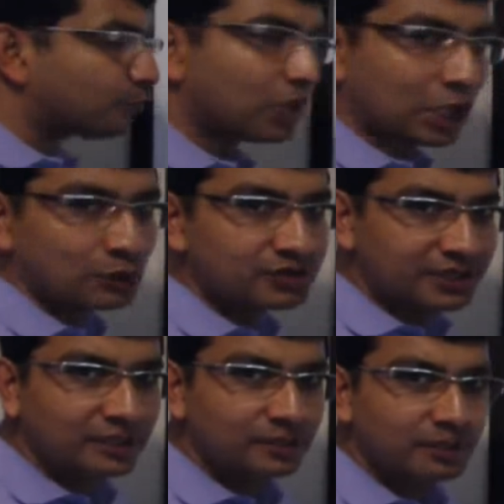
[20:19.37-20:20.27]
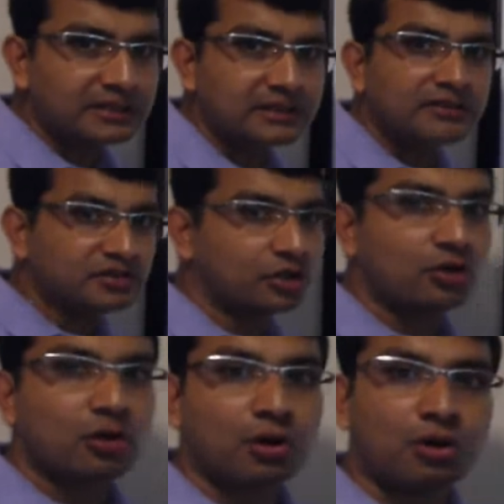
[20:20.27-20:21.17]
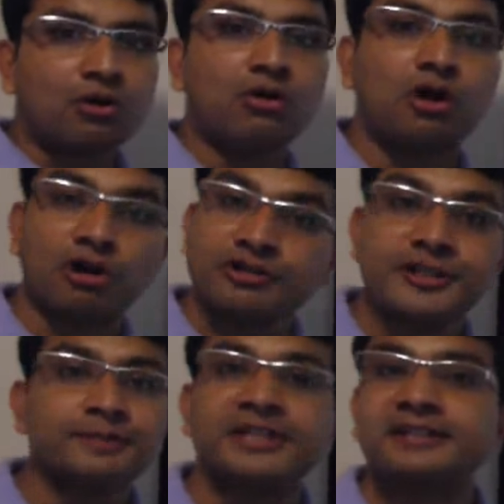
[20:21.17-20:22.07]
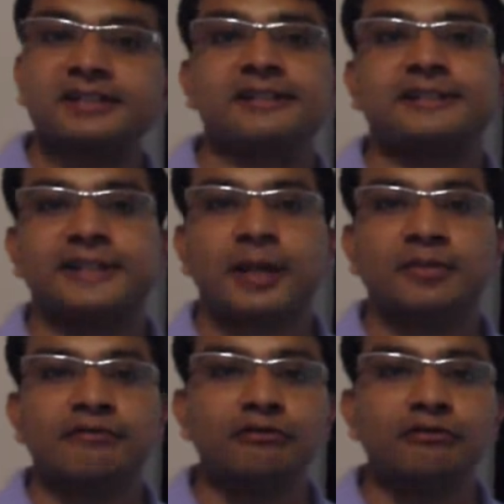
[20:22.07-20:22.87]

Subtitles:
to pronounce it, but the concept is still the same.